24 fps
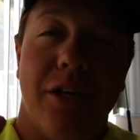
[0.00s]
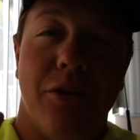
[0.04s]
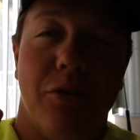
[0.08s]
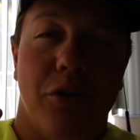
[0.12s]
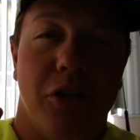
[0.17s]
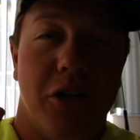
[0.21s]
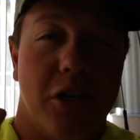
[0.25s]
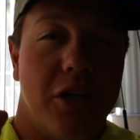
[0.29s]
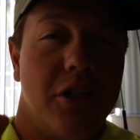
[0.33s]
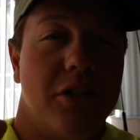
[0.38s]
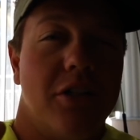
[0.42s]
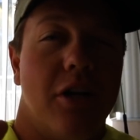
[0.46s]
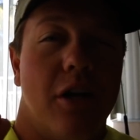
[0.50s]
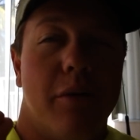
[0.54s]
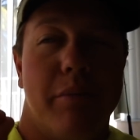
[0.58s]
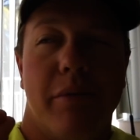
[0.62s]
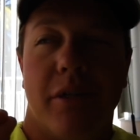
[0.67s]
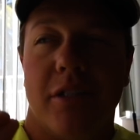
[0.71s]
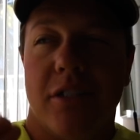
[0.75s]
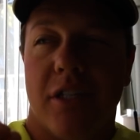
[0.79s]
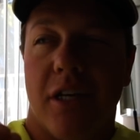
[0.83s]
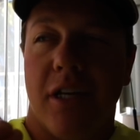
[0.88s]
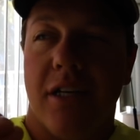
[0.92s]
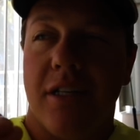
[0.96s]
you hook a
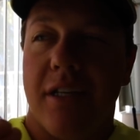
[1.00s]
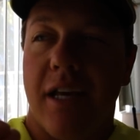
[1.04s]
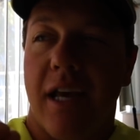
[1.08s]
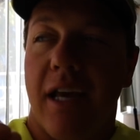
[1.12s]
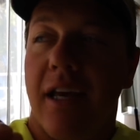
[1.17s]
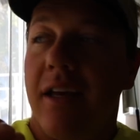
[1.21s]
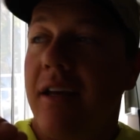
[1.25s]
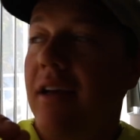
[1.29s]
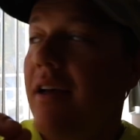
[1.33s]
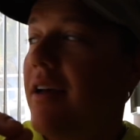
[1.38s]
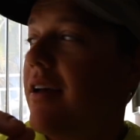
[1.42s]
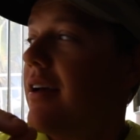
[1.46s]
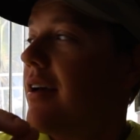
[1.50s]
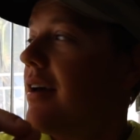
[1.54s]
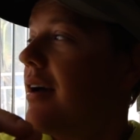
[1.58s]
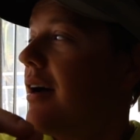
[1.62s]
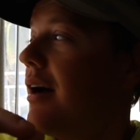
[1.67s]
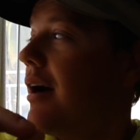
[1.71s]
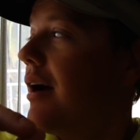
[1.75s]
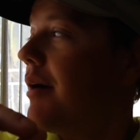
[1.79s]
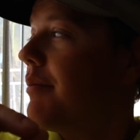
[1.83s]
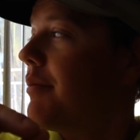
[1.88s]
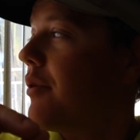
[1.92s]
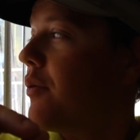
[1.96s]
tarpon is a good day.
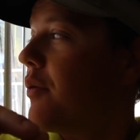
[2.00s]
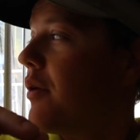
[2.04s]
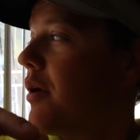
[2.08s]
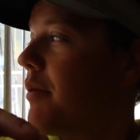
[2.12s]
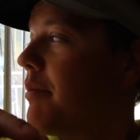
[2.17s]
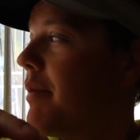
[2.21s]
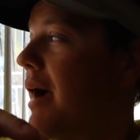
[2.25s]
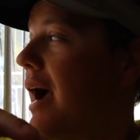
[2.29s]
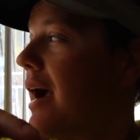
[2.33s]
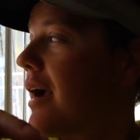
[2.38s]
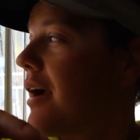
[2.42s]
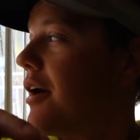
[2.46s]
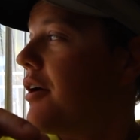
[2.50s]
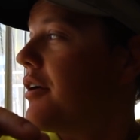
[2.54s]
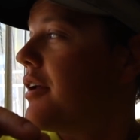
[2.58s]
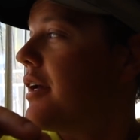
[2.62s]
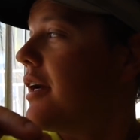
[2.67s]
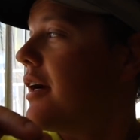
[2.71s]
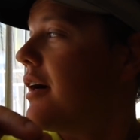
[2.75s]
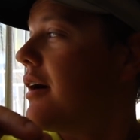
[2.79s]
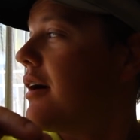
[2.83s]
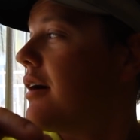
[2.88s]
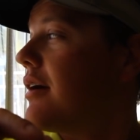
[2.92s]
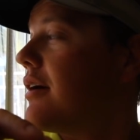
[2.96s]
Um, we were back out
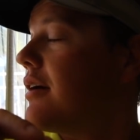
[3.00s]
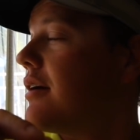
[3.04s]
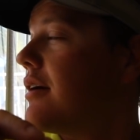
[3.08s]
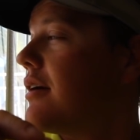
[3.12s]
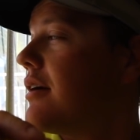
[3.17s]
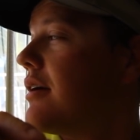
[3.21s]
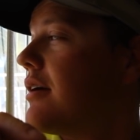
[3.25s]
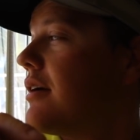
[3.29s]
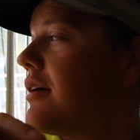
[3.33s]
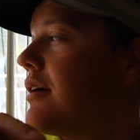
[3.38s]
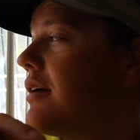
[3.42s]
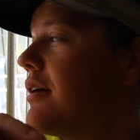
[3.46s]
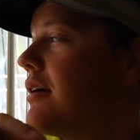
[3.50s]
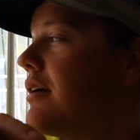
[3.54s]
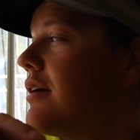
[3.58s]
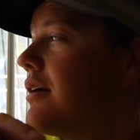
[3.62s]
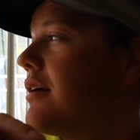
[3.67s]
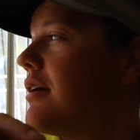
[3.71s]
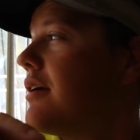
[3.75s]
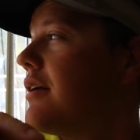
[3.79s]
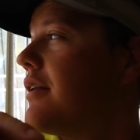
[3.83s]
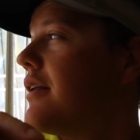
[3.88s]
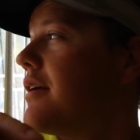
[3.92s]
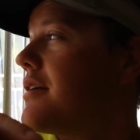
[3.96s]
here
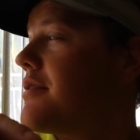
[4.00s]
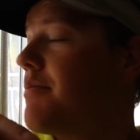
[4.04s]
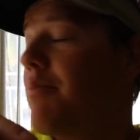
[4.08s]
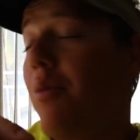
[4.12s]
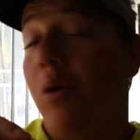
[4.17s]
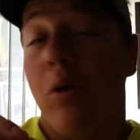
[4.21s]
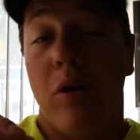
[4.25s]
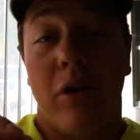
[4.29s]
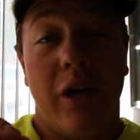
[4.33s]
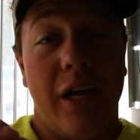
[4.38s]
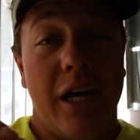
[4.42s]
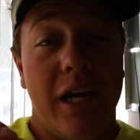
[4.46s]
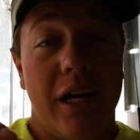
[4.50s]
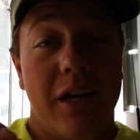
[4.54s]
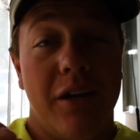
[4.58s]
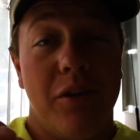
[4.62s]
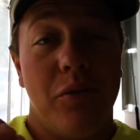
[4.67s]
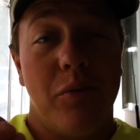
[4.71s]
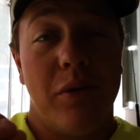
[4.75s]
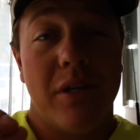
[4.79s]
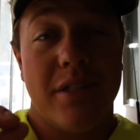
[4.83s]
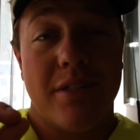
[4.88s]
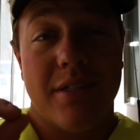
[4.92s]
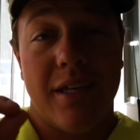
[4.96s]
this morning
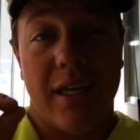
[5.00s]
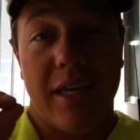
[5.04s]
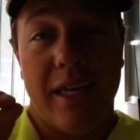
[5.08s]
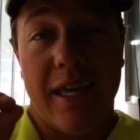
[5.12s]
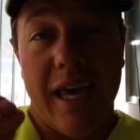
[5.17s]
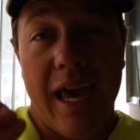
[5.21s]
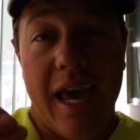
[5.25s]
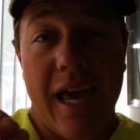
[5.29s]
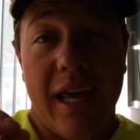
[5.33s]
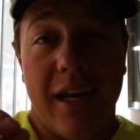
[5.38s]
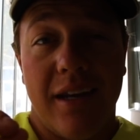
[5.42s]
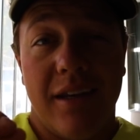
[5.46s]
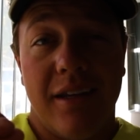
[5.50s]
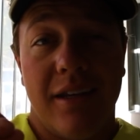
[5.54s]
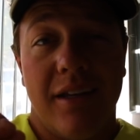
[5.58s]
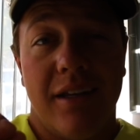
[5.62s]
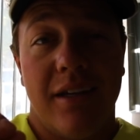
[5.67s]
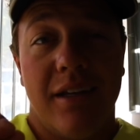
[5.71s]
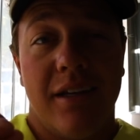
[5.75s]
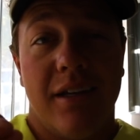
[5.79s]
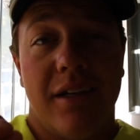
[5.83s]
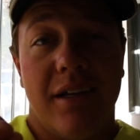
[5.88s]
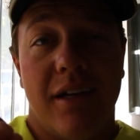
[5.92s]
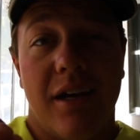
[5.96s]
once again,
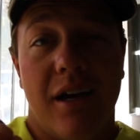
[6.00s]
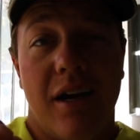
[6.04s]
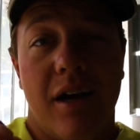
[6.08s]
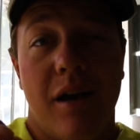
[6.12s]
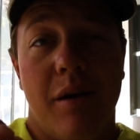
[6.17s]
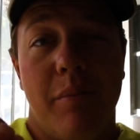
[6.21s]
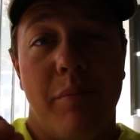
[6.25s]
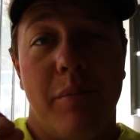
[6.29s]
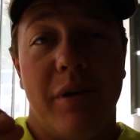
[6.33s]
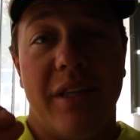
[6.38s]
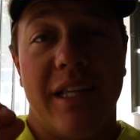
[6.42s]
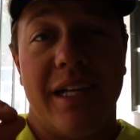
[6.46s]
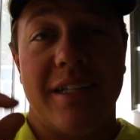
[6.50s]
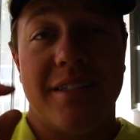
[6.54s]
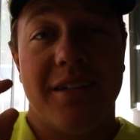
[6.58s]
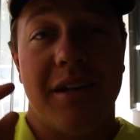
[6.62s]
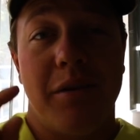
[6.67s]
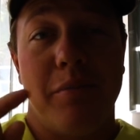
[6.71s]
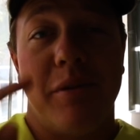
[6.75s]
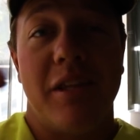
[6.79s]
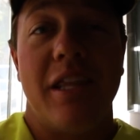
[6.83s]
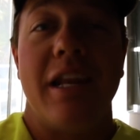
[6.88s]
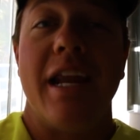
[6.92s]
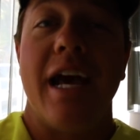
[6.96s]
um, but that's
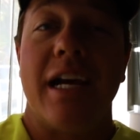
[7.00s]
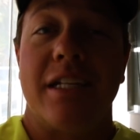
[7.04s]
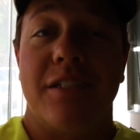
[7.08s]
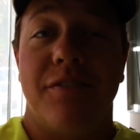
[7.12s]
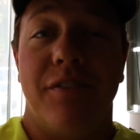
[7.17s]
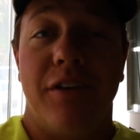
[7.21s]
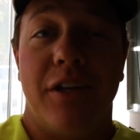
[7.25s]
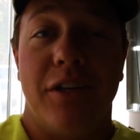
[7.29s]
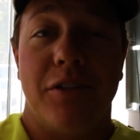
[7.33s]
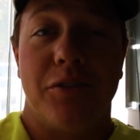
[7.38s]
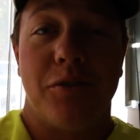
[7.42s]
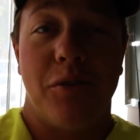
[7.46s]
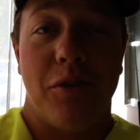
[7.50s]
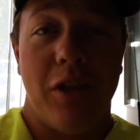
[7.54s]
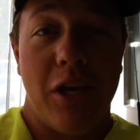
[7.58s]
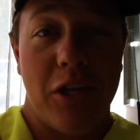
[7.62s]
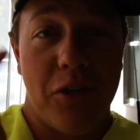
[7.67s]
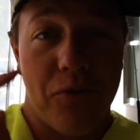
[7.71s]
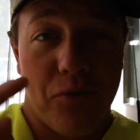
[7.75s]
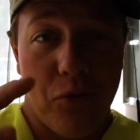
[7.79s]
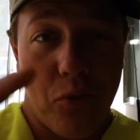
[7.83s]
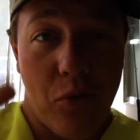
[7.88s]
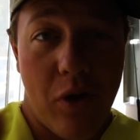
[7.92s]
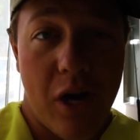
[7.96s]
gonna be in the next video. So
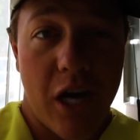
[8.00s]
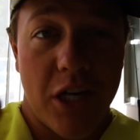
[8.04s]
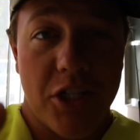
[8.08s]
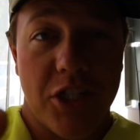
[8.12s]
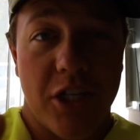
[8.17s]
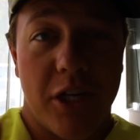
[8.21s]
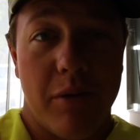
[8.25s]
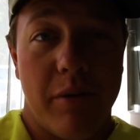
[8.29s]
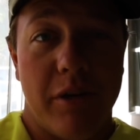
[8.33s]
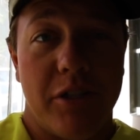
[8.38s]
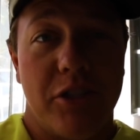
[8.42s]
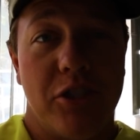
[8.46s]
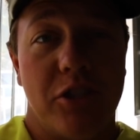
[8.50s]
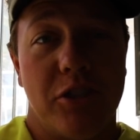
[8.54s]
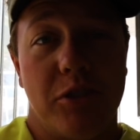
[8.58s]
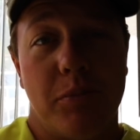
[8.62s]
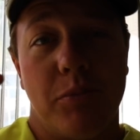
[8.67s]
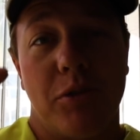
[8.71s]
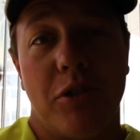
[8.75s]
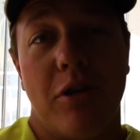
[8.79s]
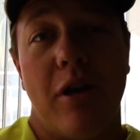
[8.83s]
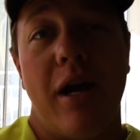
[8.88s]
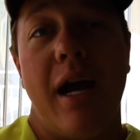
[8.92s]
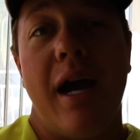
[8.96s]
thank you for watching, make sure to
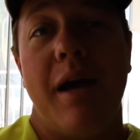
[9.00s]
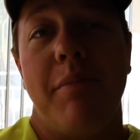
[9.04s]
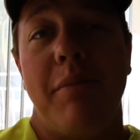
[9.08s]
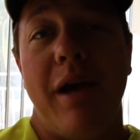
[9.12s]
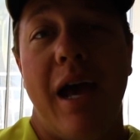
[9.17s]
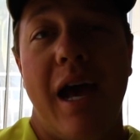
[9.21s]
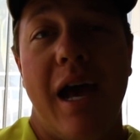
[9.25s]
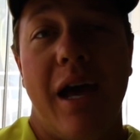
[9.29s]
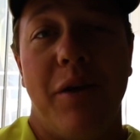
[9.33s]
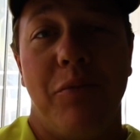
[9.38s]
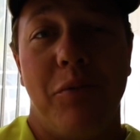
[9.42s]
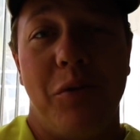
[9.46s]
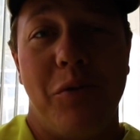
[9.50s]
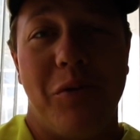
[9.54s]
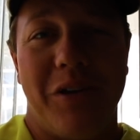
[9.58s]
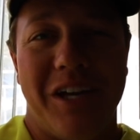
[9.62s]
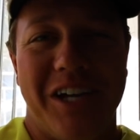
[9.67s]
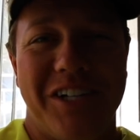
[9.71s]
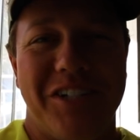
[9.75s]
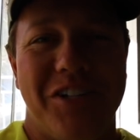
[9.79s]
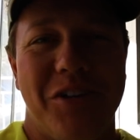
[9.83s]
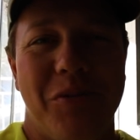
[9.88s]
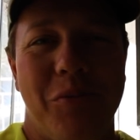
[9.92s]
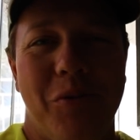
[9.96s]
subscribe, and we'll catch you